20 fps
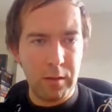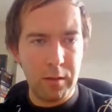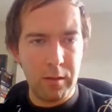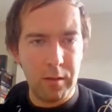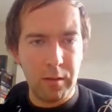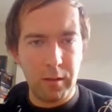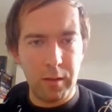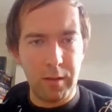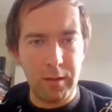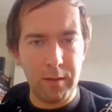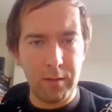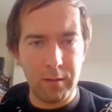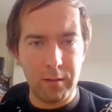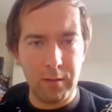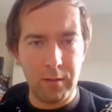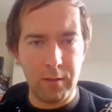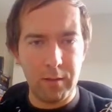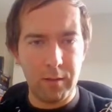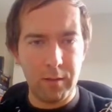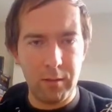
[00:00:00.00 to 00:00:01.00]
Yeah, this is
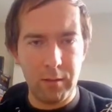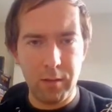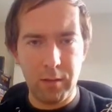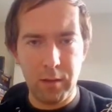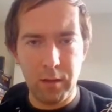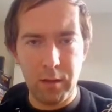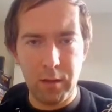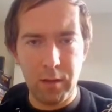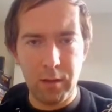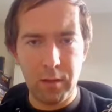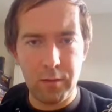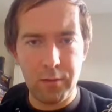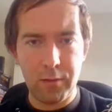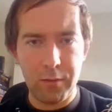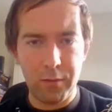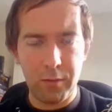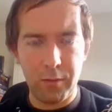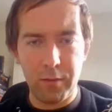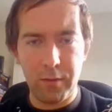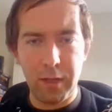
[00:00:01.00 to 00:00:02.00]
the class
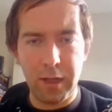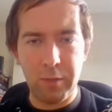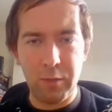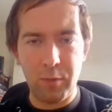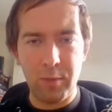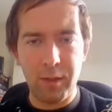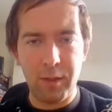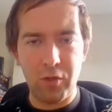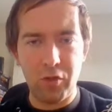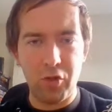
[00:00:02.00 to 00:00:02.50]
or namespace